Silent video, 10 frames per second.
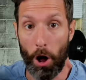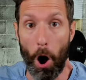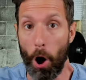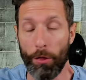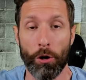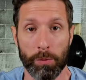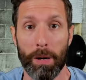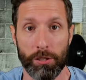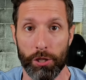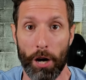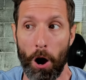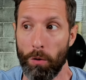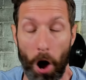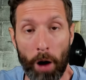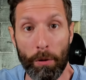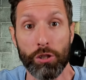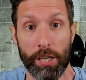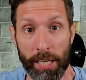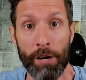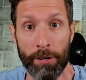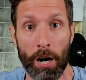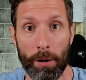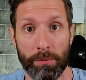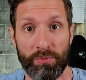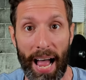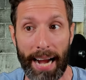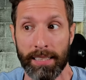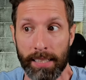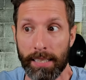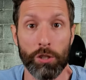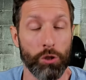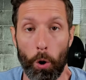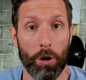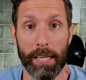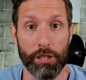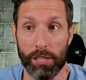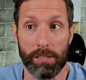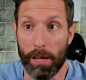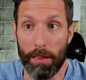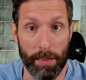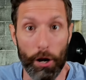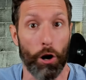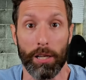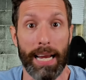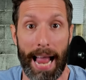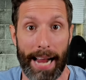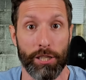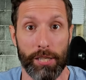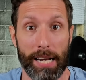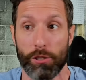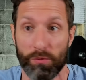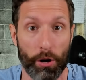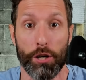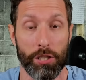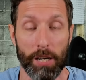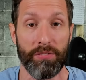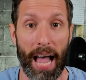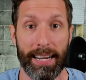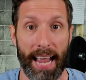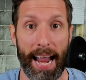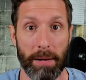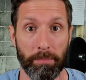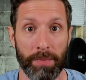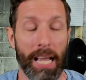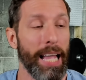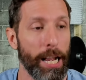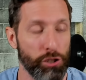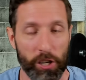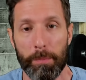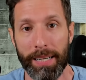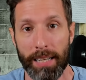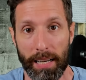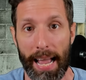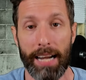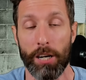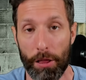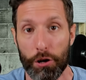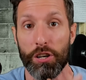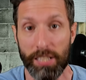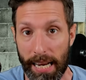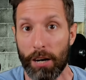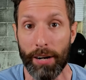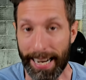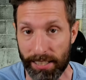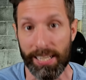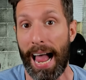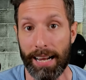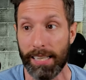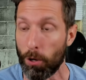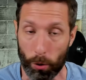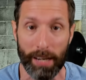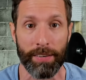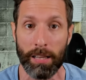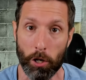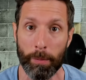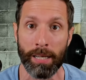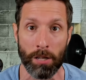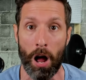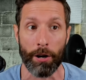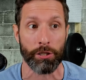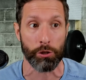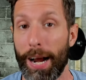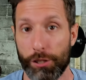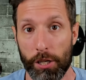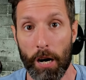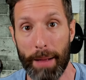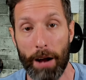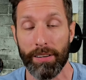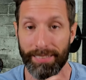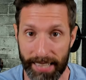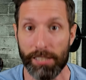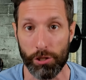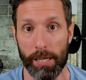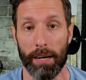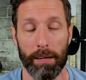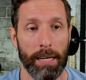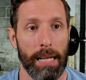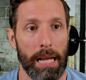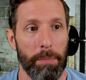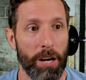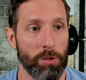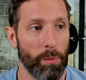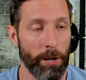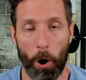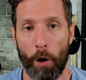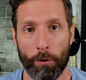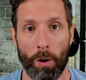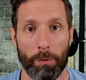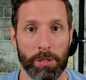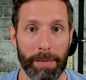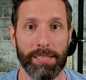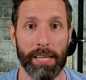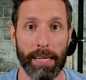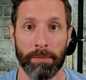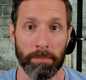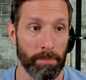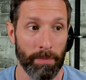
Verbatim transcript: all those months ago, almost a year ago in fact, was totally just the early access version of that game. It should have been delayed another year exactly or even a little bit longer to actually come out this year. Because when we go over what was missing,